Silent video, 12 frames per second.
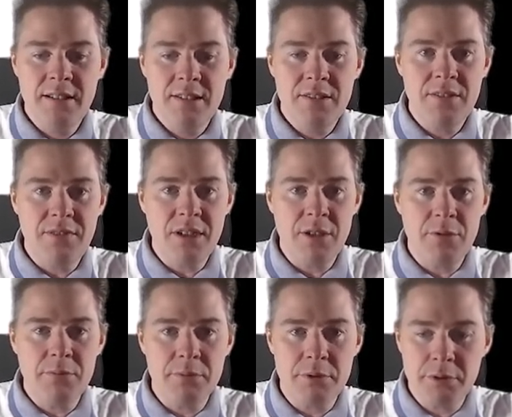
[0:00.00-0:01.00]
So if I go
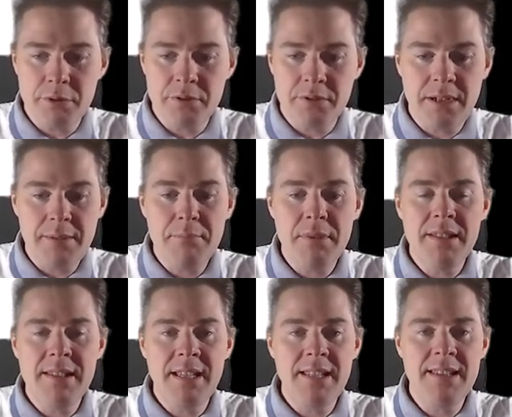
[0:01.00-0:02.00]
program
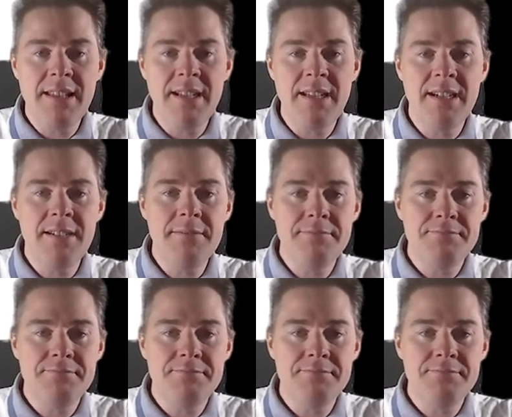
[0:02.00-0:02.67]
data here,